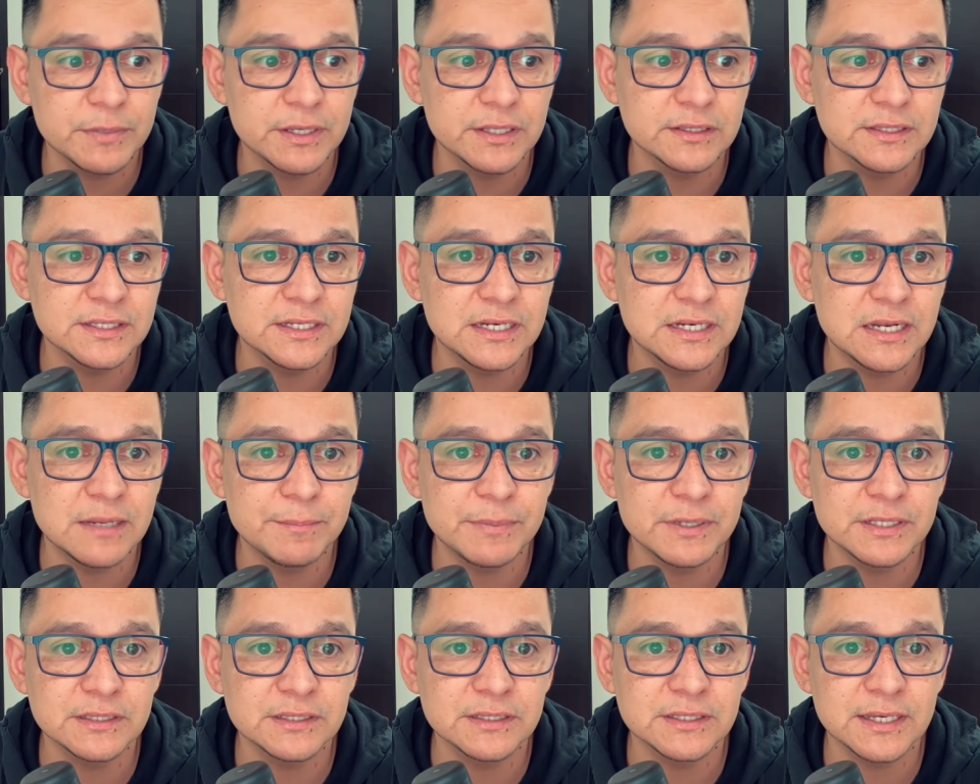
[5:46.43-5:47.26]
which here
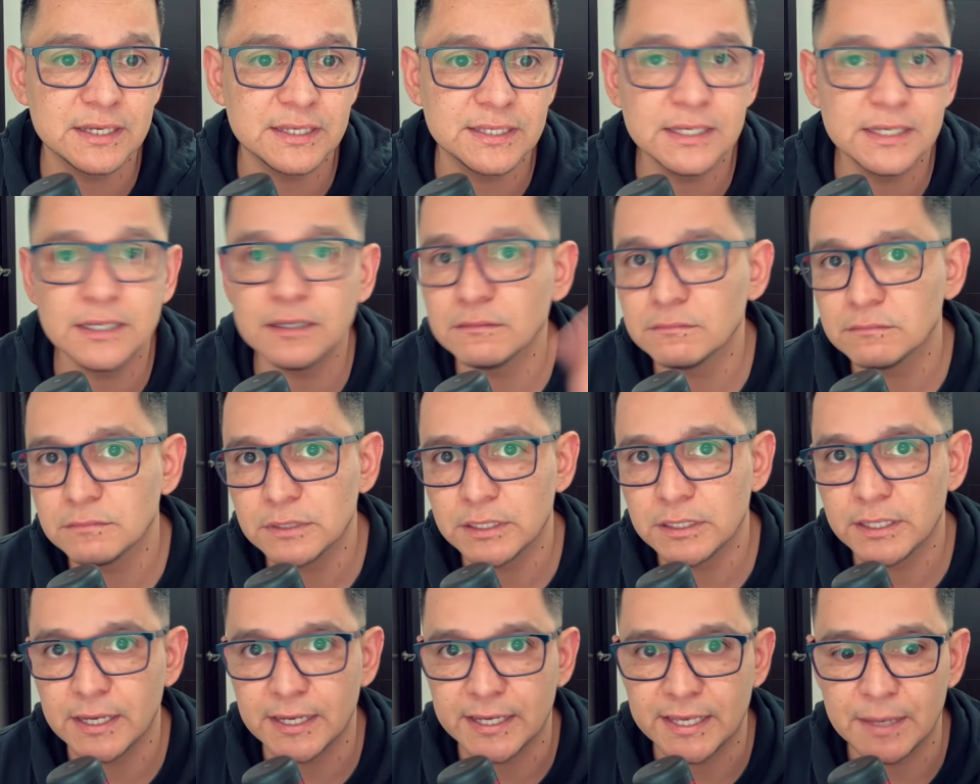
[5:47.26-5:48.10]
shows up as
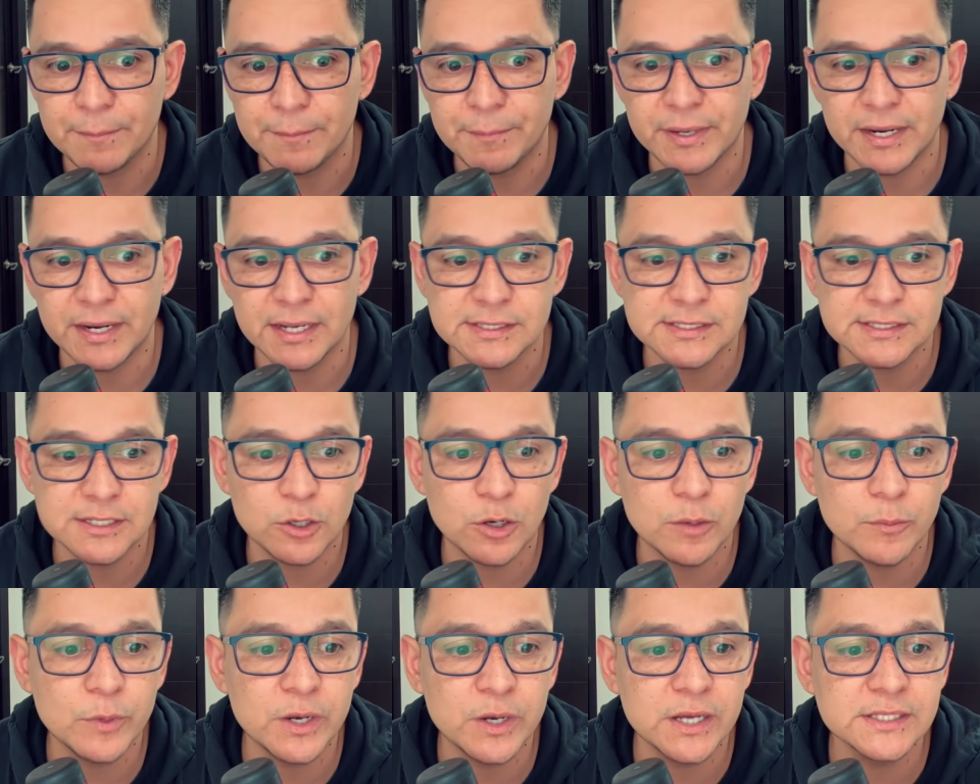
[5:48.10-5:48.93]
ANS, and I
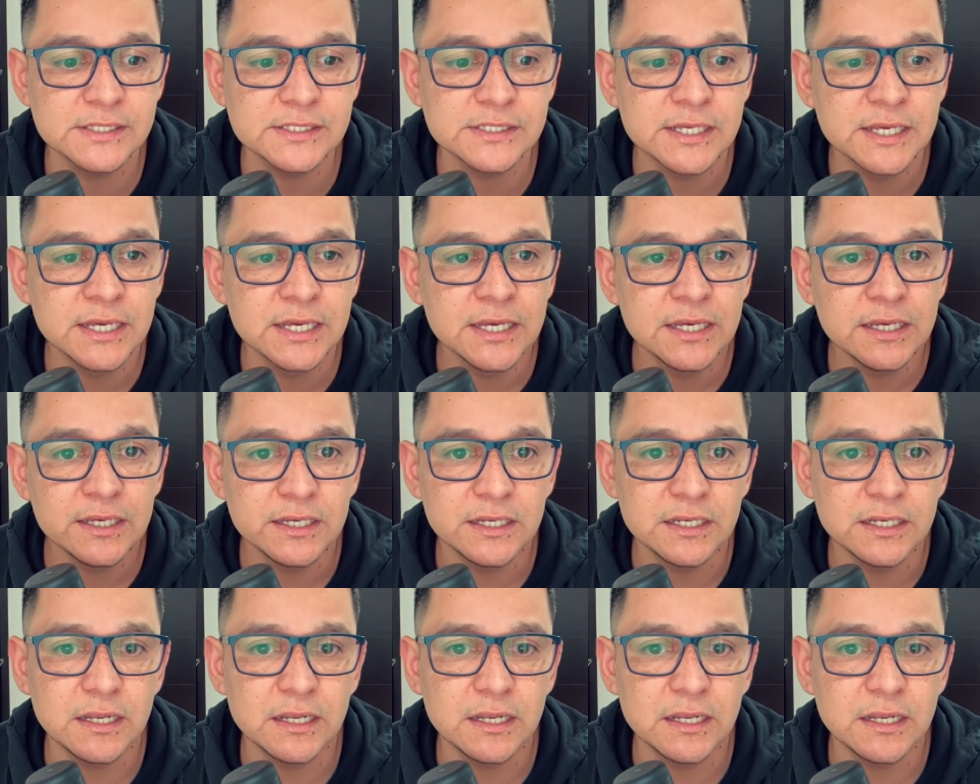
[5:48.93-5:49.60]
click execute.